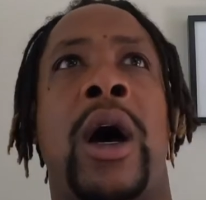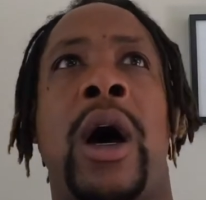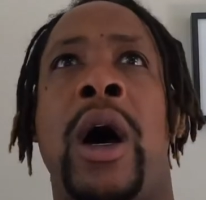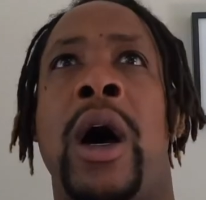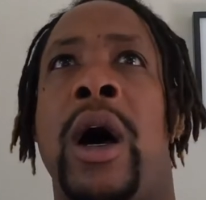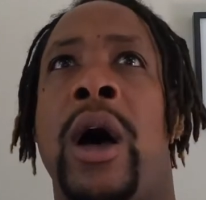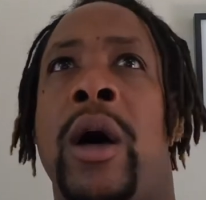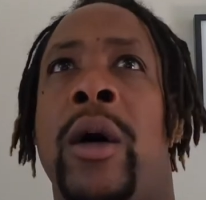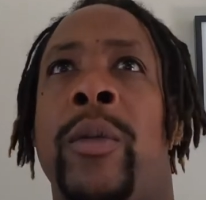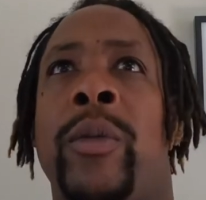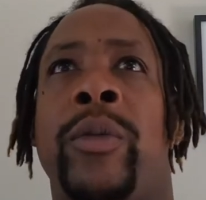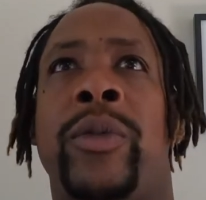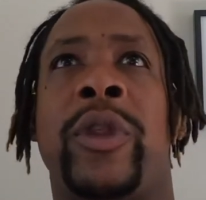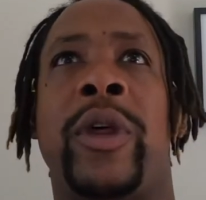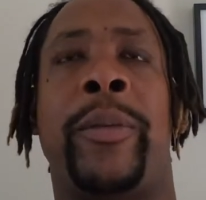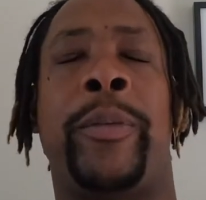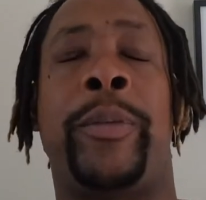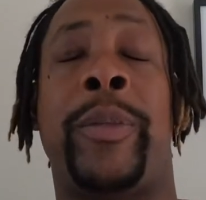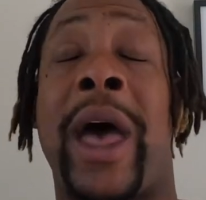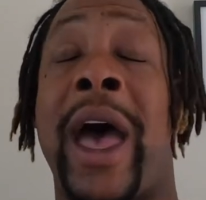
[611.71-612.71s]

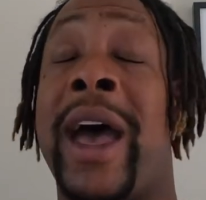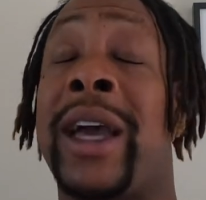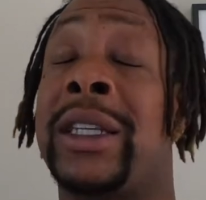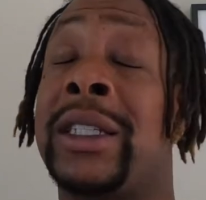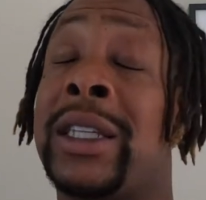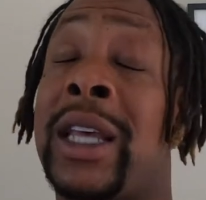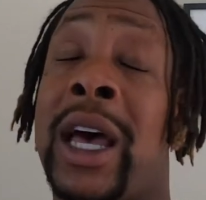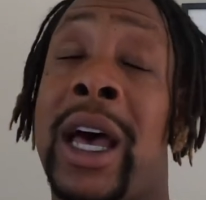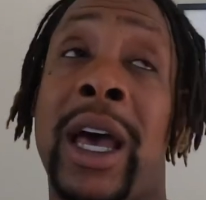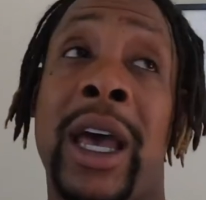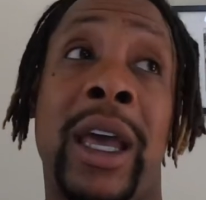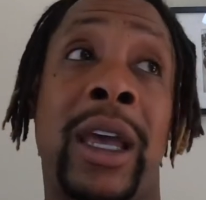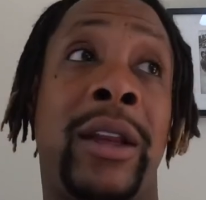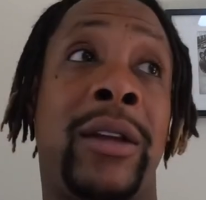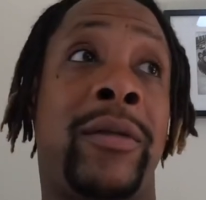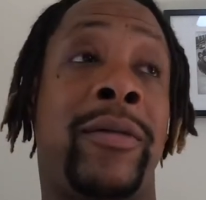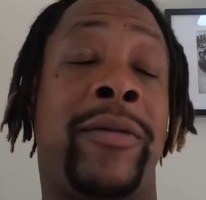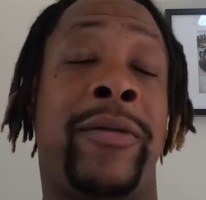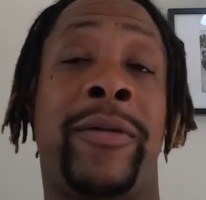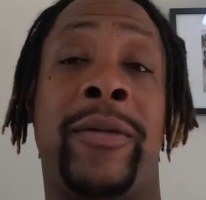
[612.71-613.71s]
The
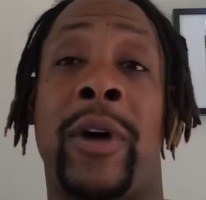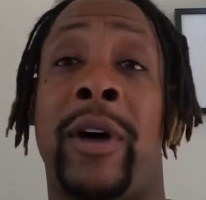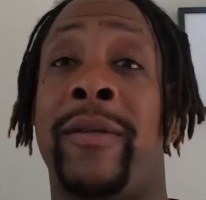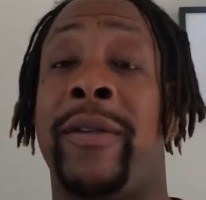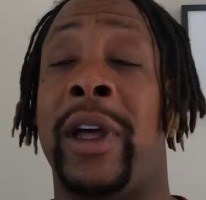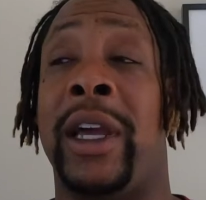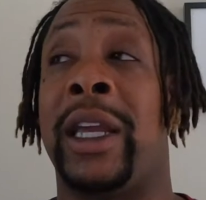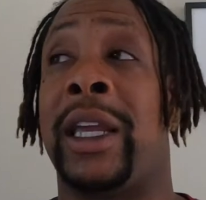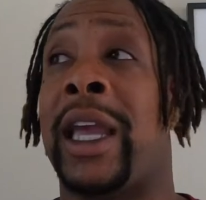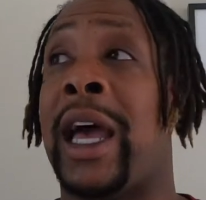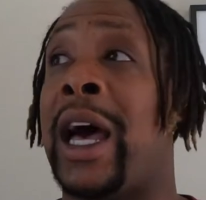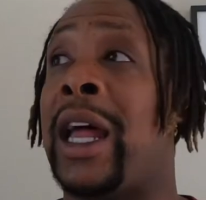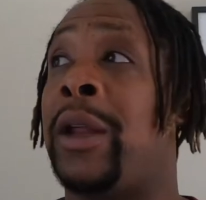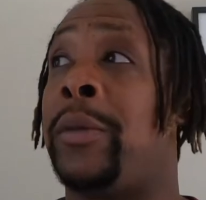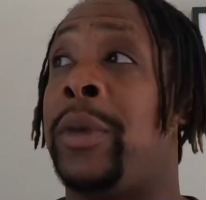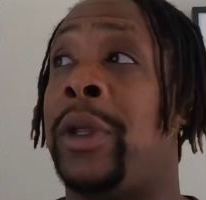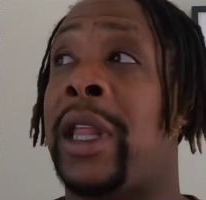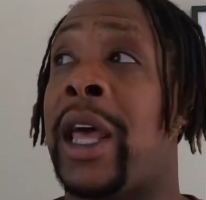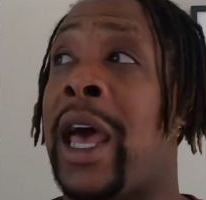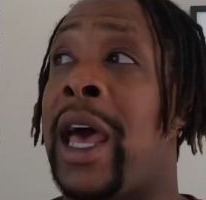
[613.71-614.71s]
backside of like
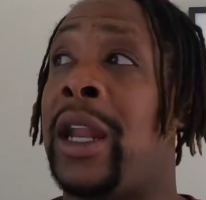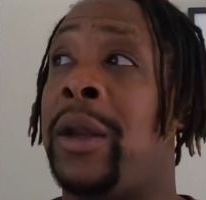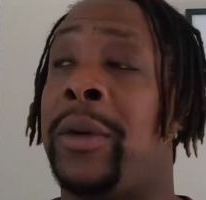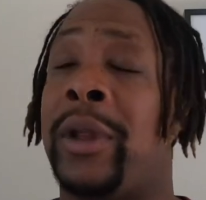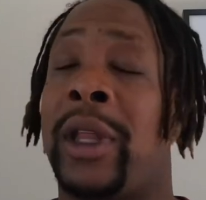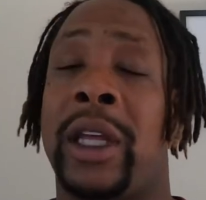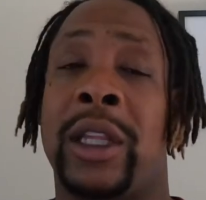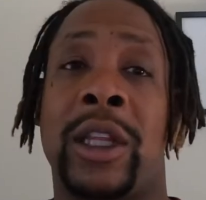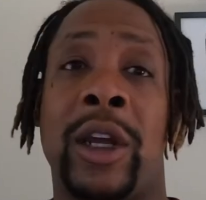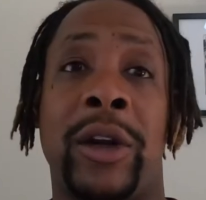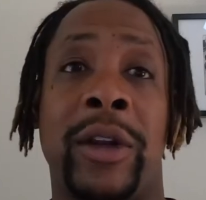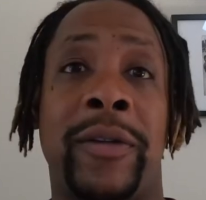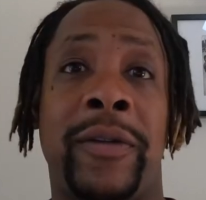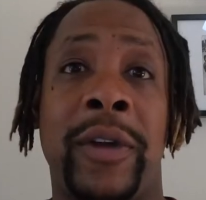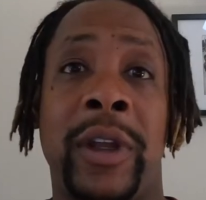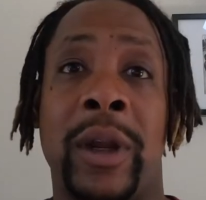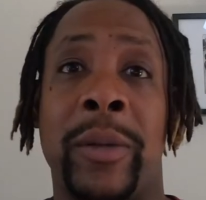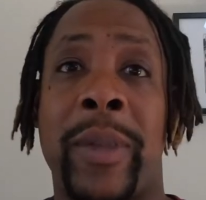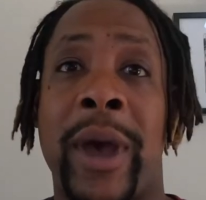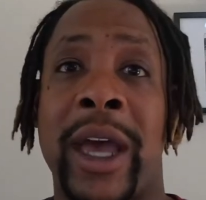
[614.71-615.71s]
gotta be, that had to be like 30
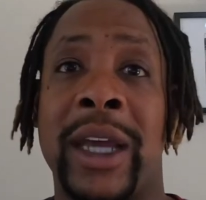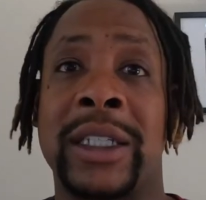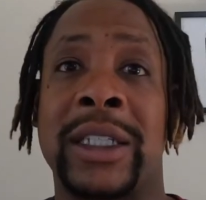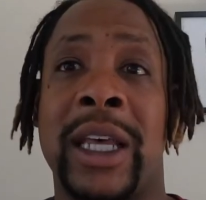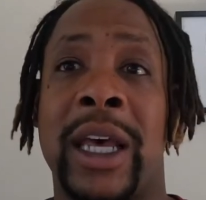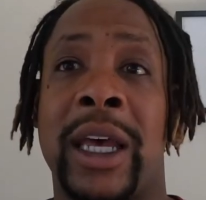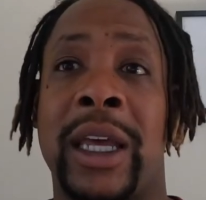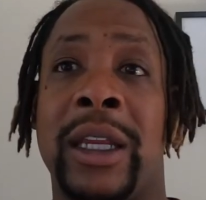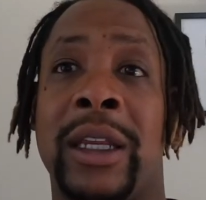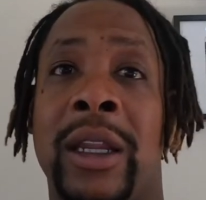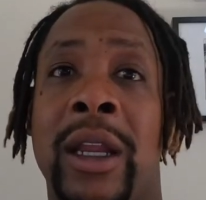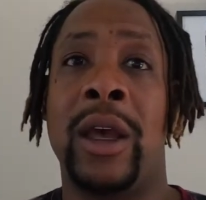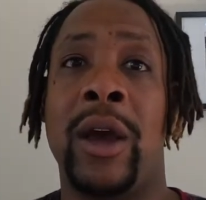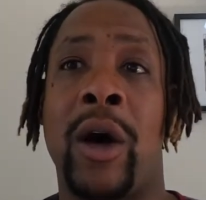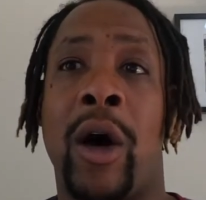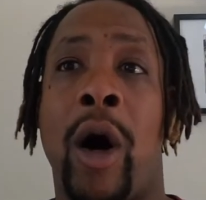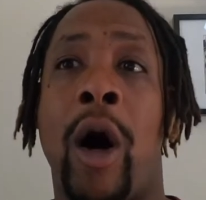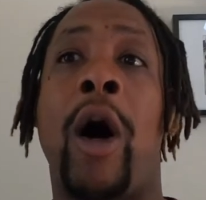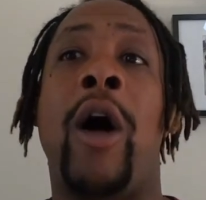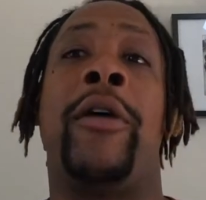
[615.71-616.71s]
feet of backside
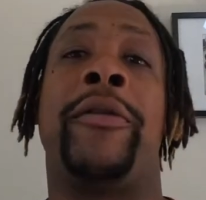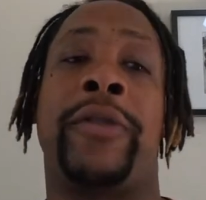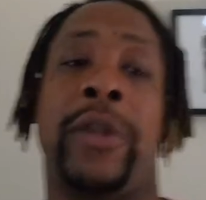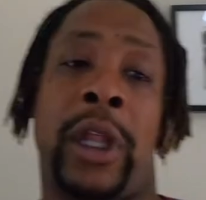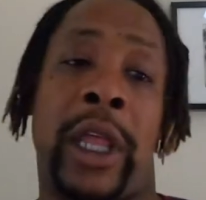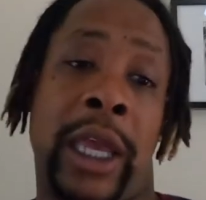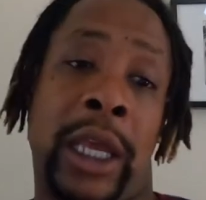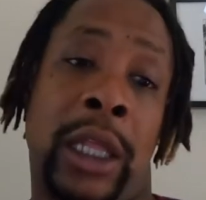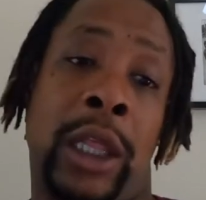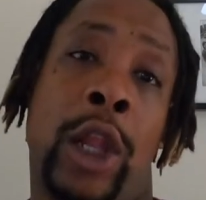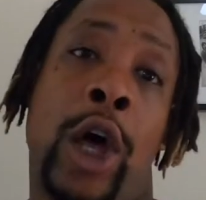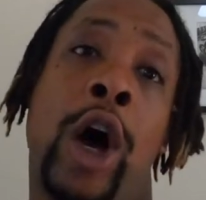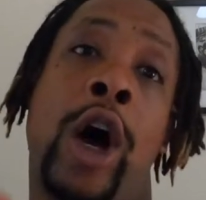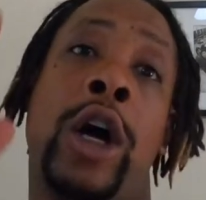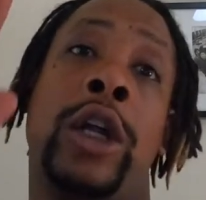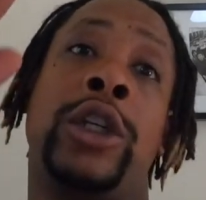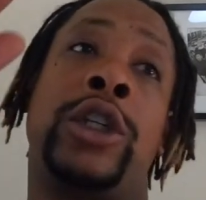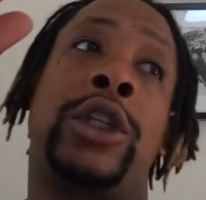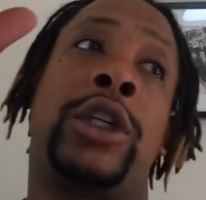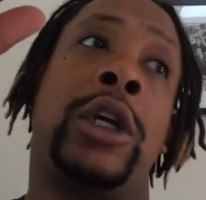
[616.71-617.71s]
off of like
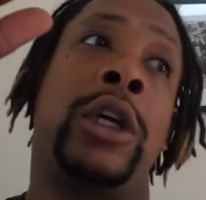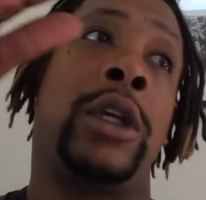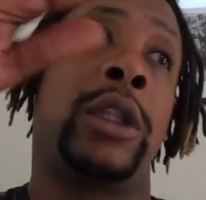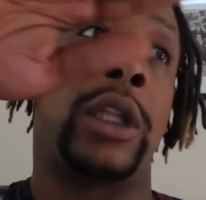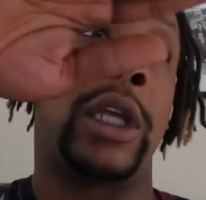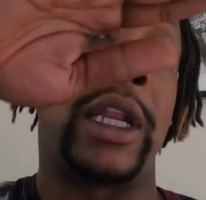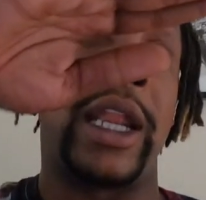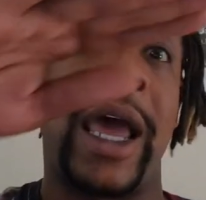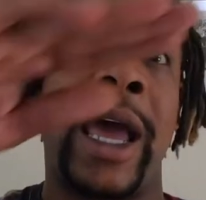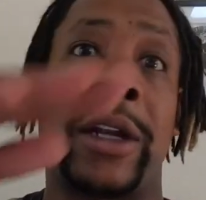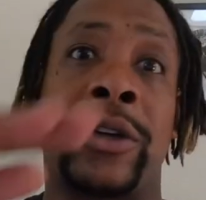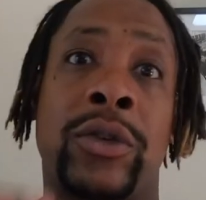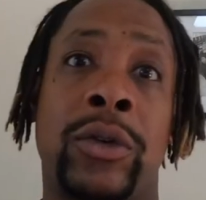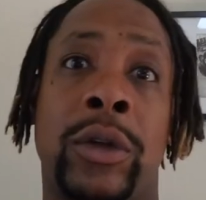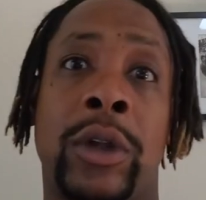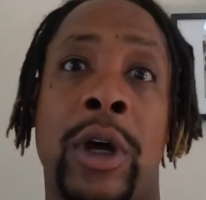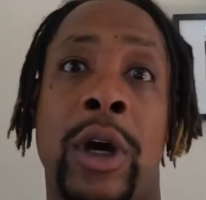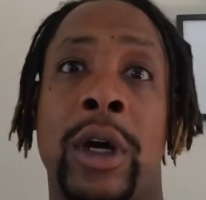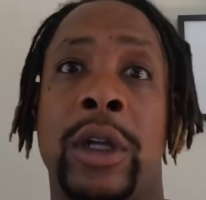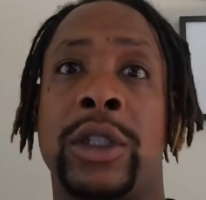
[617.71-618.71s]
launch, the
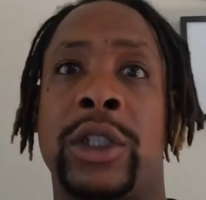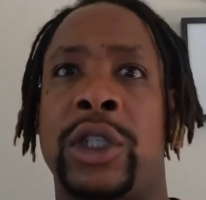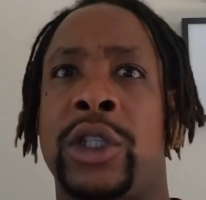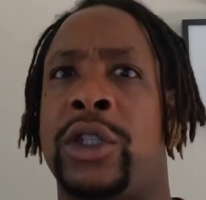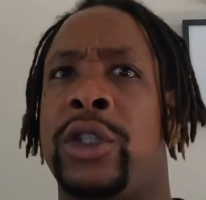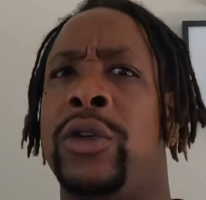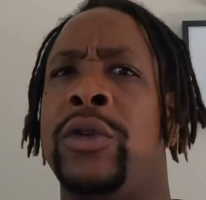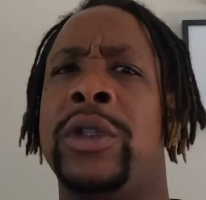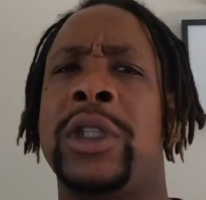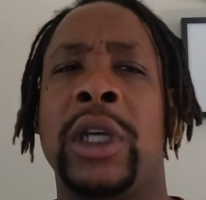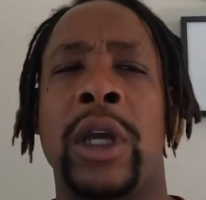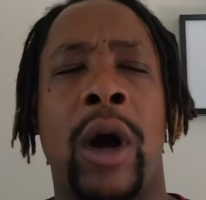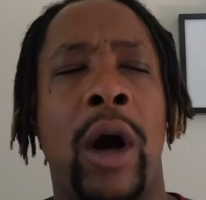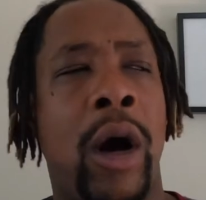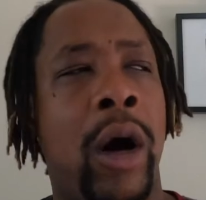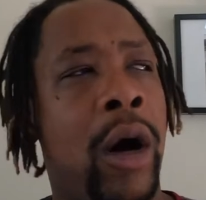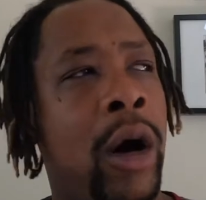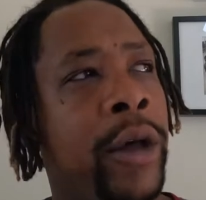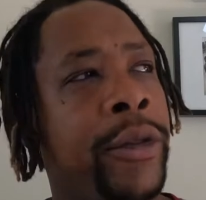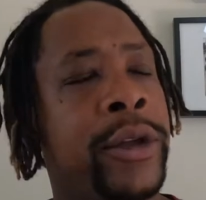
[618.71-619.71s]
natural launch, just
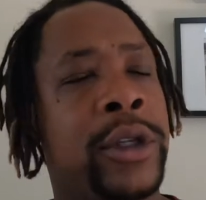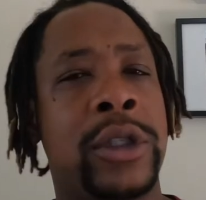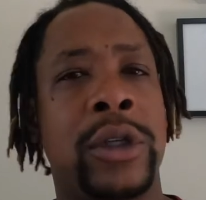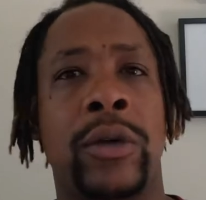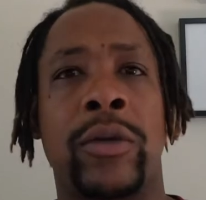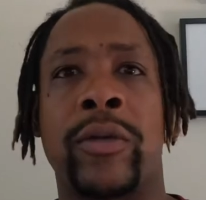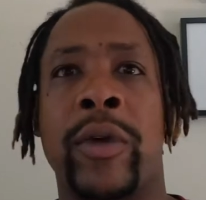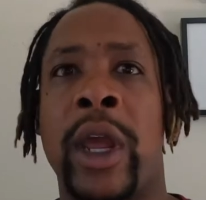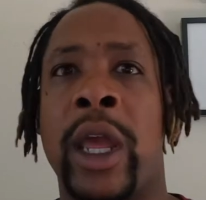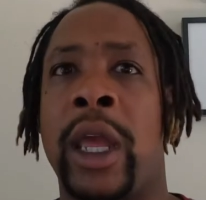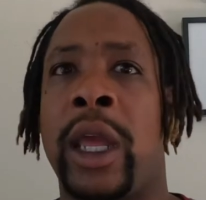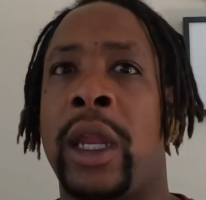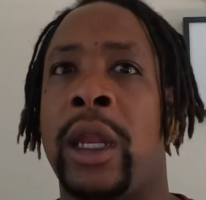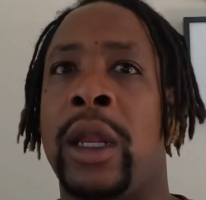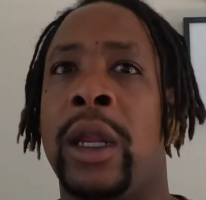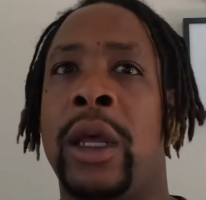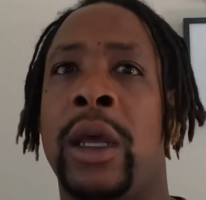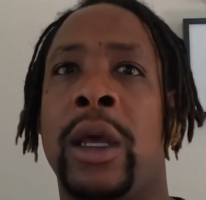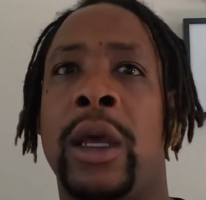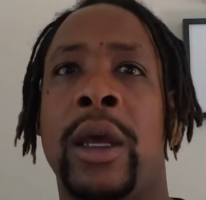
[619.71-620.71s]
using all the
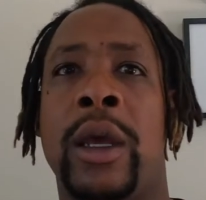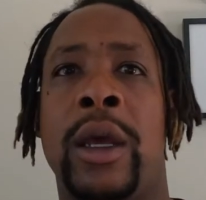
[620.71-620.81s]
terrain.